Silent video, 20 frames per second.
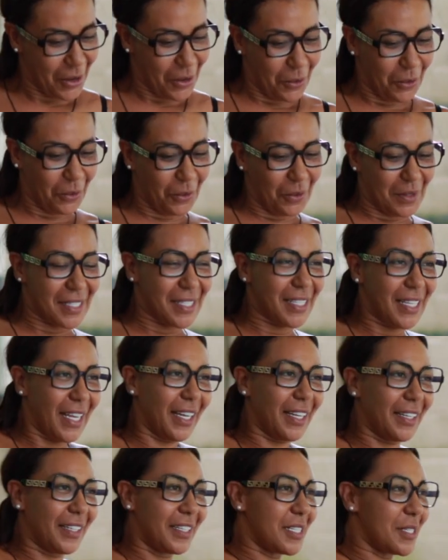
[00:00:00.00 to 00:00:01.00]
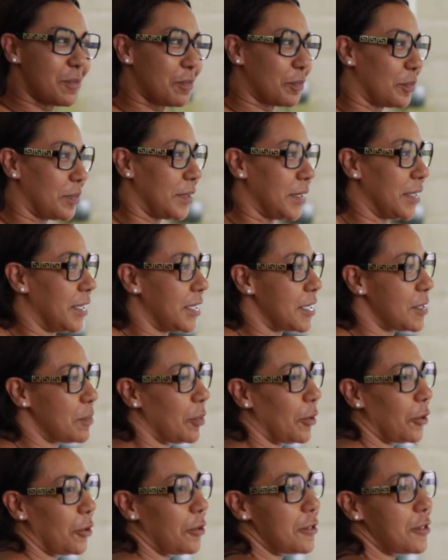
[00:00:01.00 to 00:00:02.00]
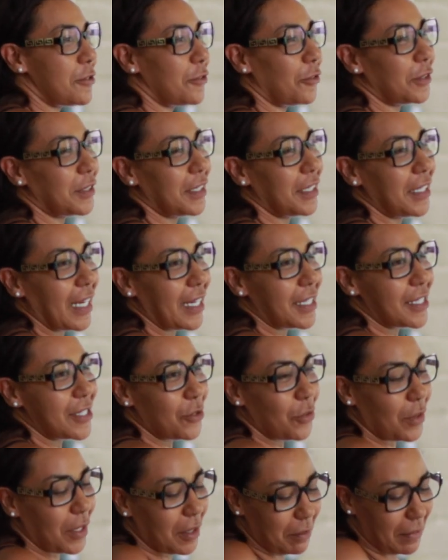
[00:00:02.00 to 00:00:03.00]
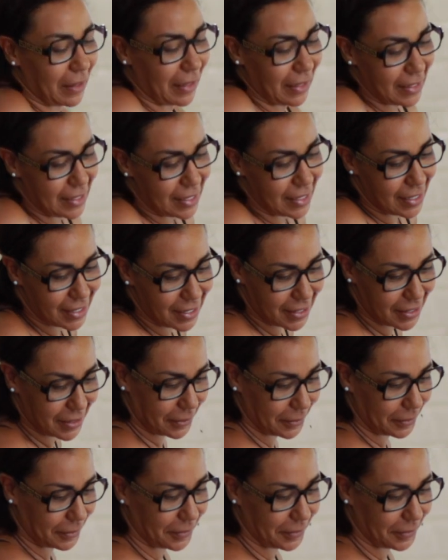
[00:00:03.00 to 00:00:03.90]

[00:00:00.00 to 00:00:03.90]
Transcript: We'll stay in this pose for the next 3 minutes.